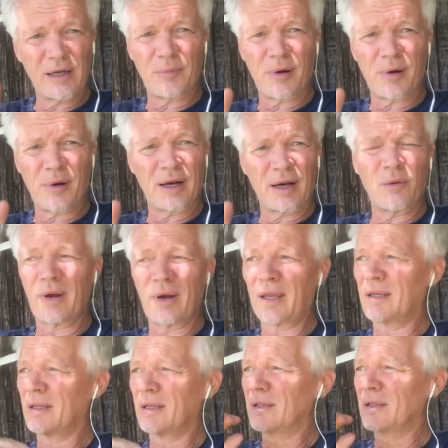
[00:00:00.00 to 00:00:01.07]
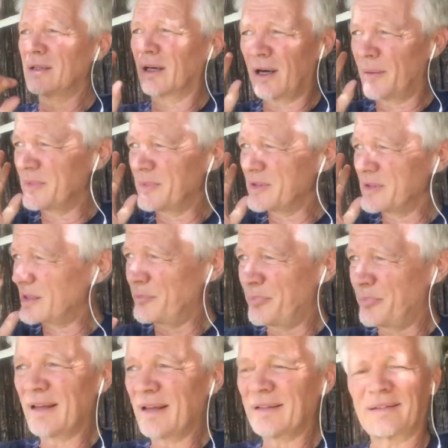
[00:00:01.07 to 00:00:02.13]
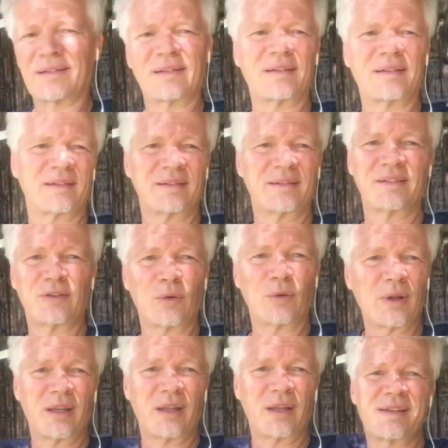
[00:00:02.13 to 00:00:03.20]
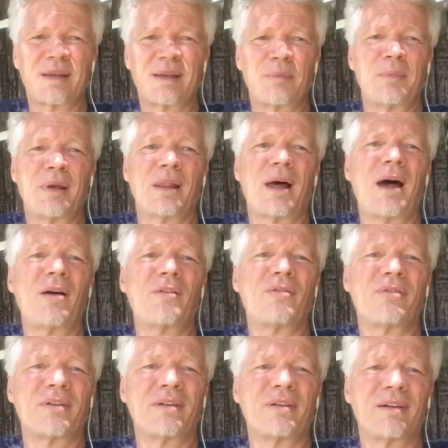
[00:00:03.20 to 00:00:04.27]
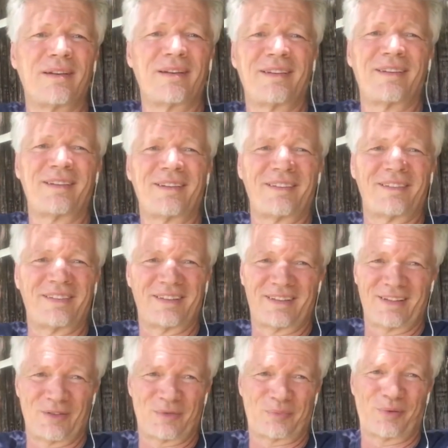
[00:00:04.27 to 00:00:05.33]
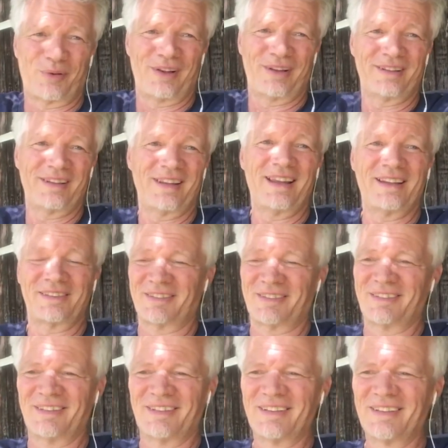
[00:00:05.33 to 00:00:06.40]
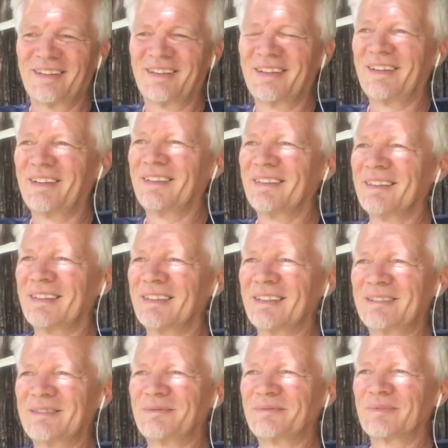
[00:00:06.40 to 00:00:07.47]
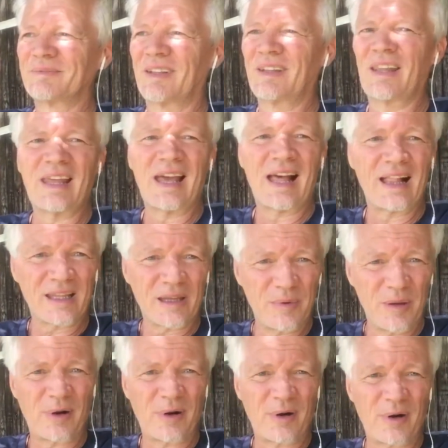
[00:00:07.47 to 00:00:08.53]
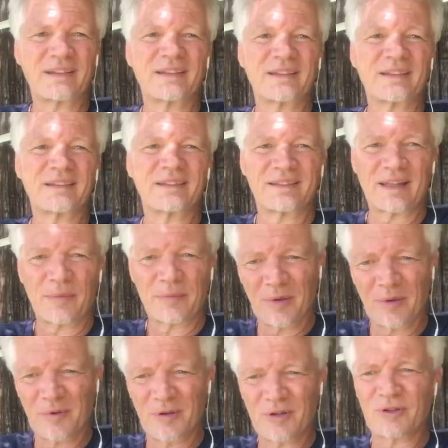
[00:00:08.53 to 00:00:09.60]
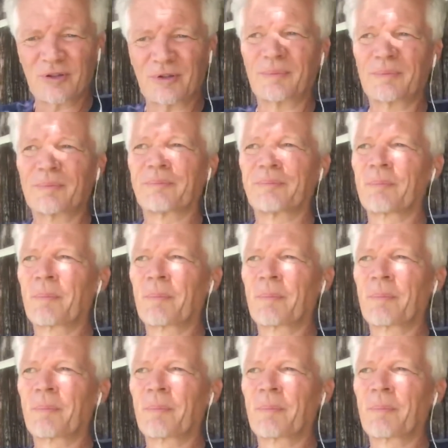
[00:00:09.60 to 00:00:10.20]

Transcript: InnerBodyAwakening.com is the best. It's the only thing that's keeping me alive at this point, the last year. And then the alchemy process, step number 2.